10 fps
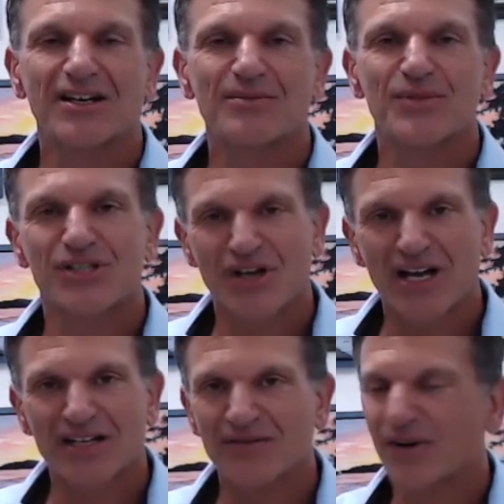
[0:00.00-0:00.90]

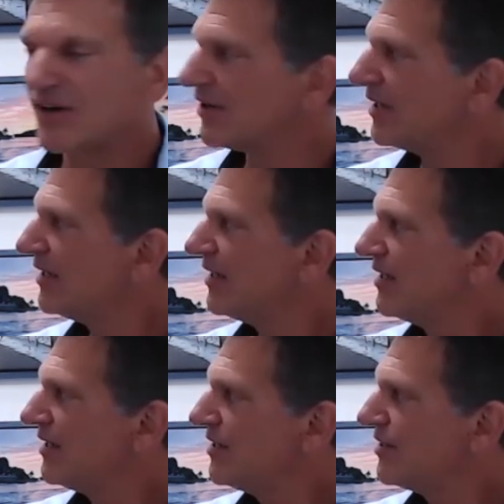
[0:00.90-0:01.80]
side of her.
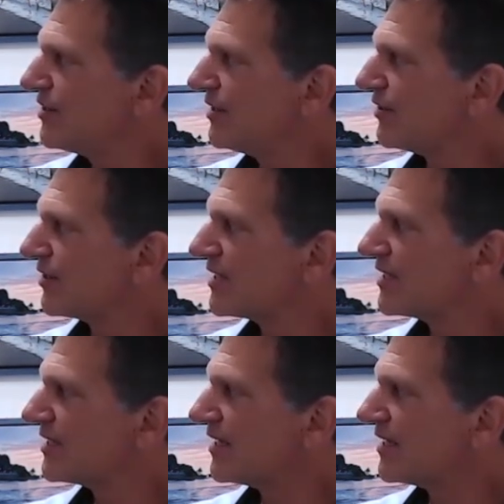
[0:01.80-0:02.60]
She looks